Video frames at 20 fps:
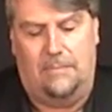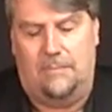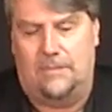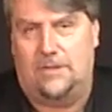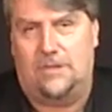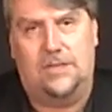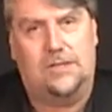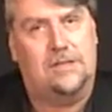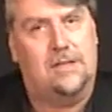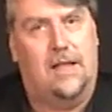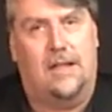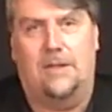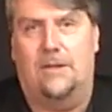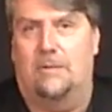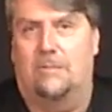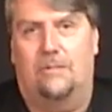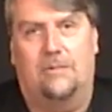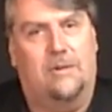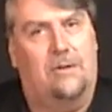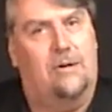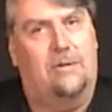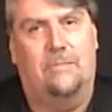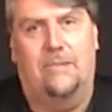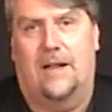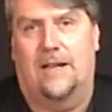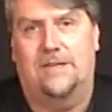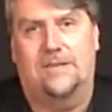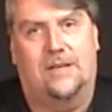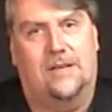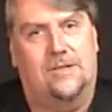Just let your
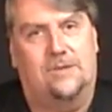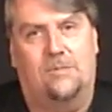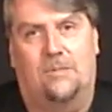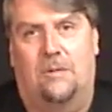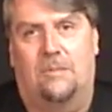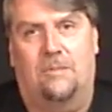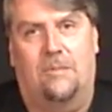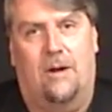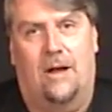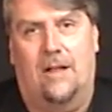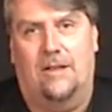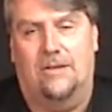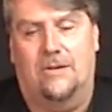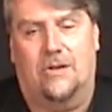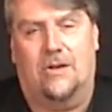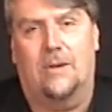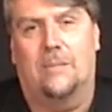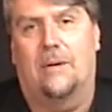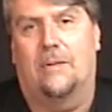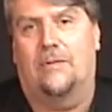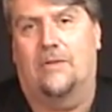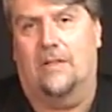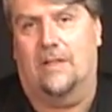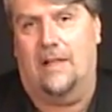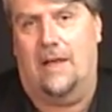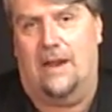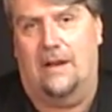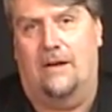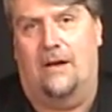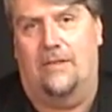imagination run wild. You'll come up with a
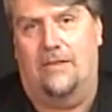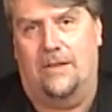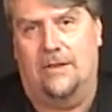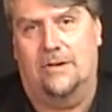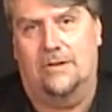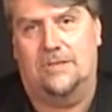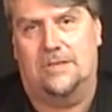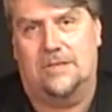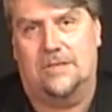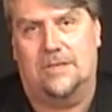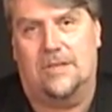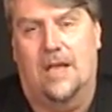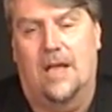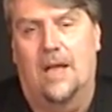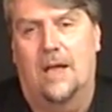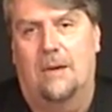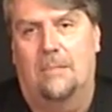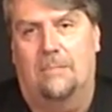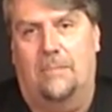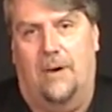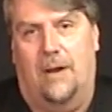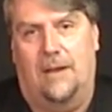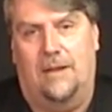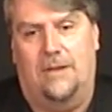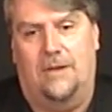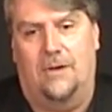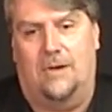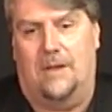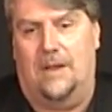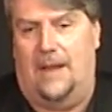lot of other uses, but
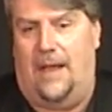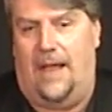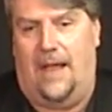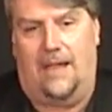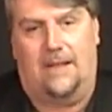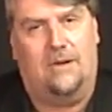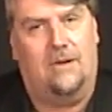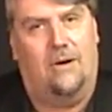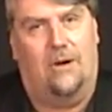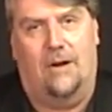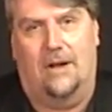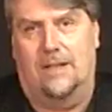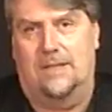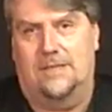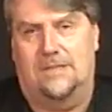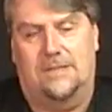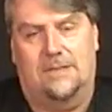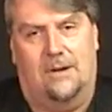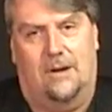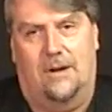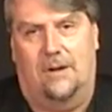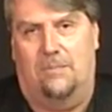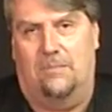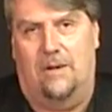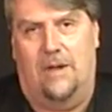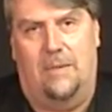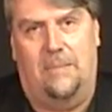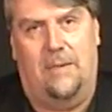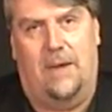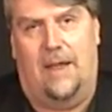you can add cards on a
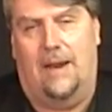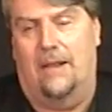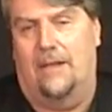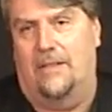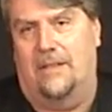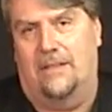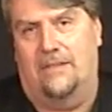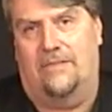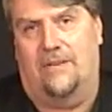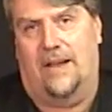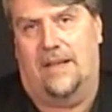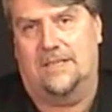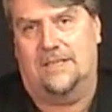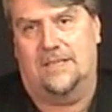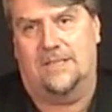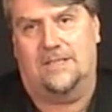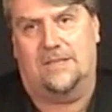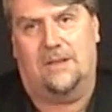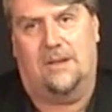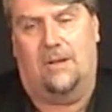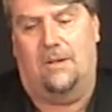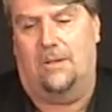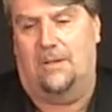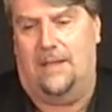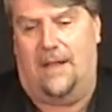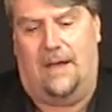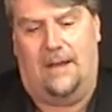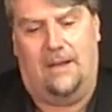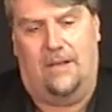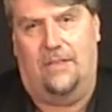whim and other devices, hold
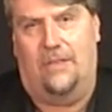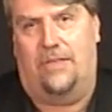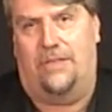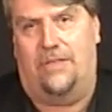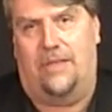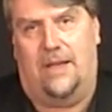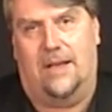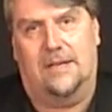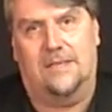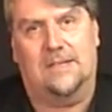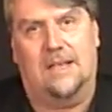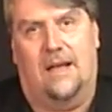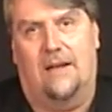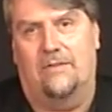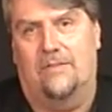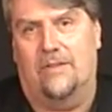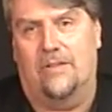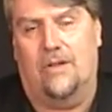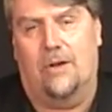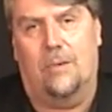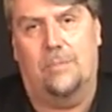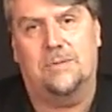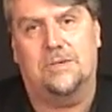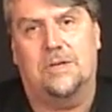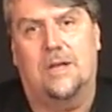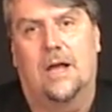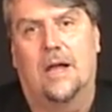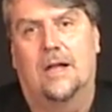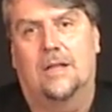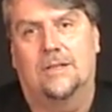out other things, envelopes,
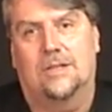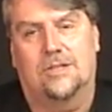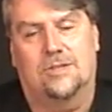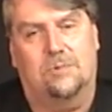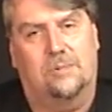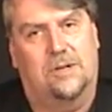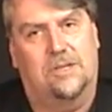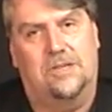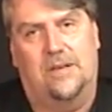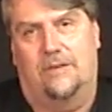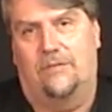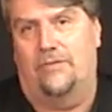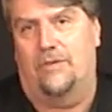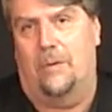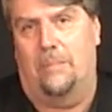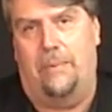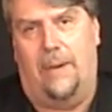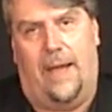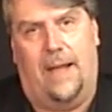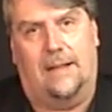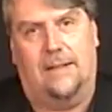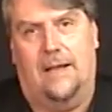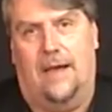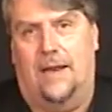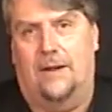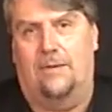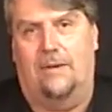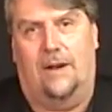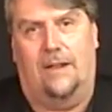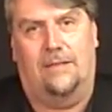to switch in for a bank
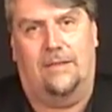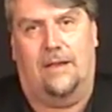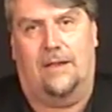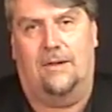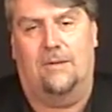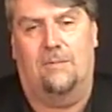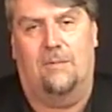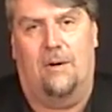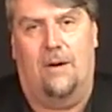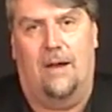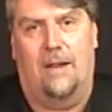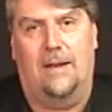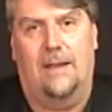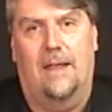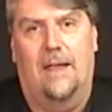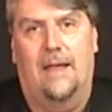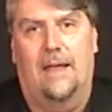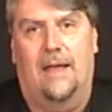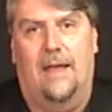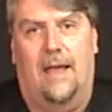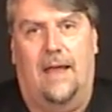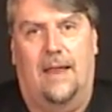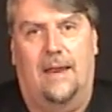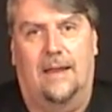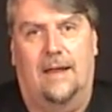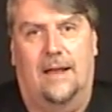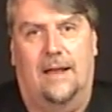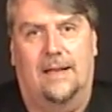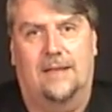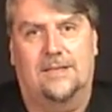night or anything you want. And
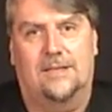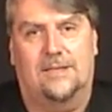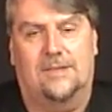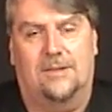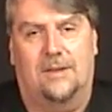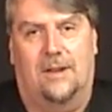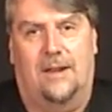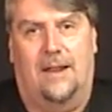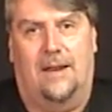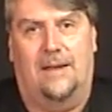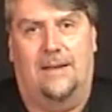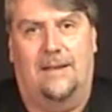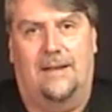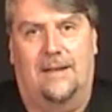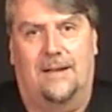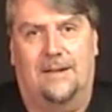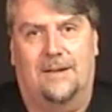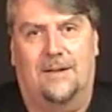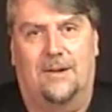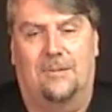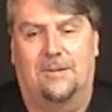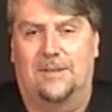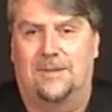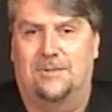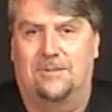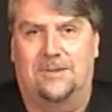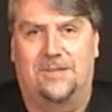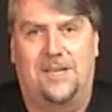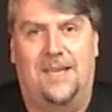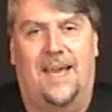I just thought I'd go
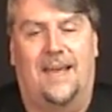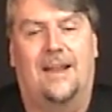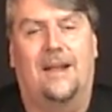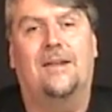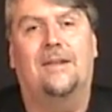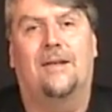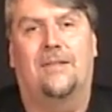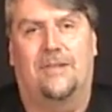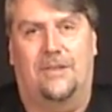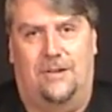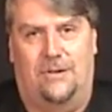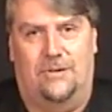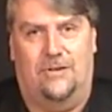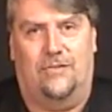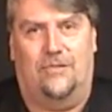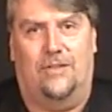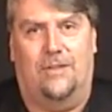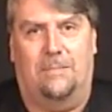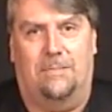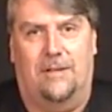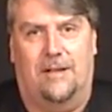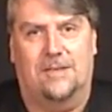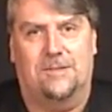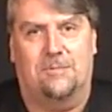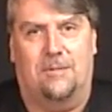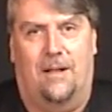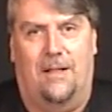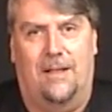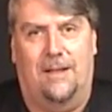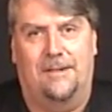into yet another use for the Plus
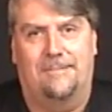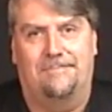wallet.